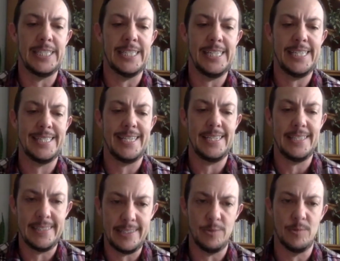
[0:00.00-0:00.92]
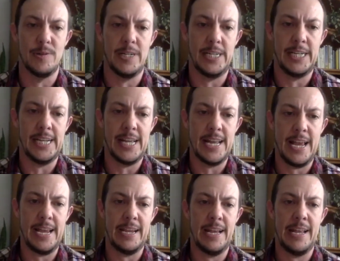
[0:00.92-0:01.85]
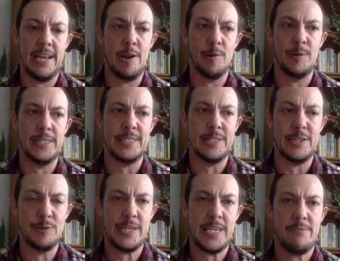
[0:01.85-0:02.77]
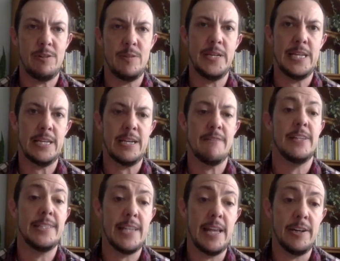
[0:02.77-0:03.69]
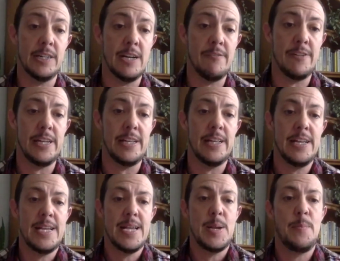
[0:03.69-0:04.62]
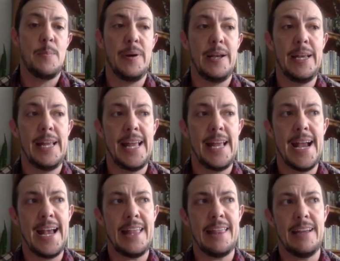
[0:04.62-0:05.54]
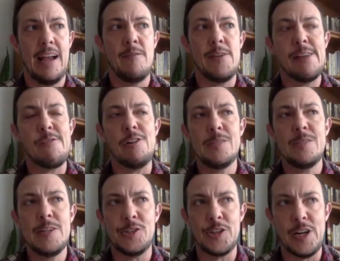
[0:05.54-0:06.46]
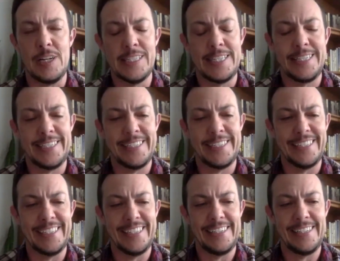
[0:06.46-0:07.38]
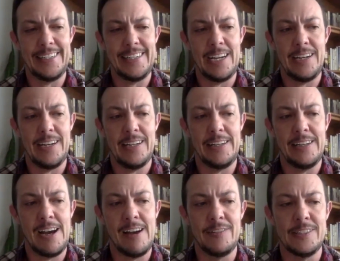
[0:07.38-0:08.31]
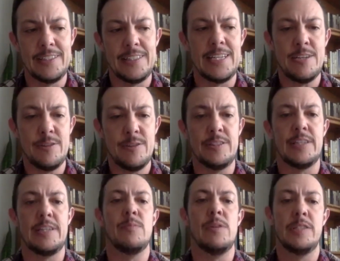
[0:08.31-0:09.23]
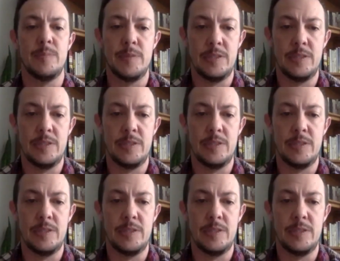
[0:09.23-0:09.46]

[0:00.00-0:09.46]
It is his story. And I always knew he would be kind of the center of it. But I mean, I've always been drawn to novels that use like multiple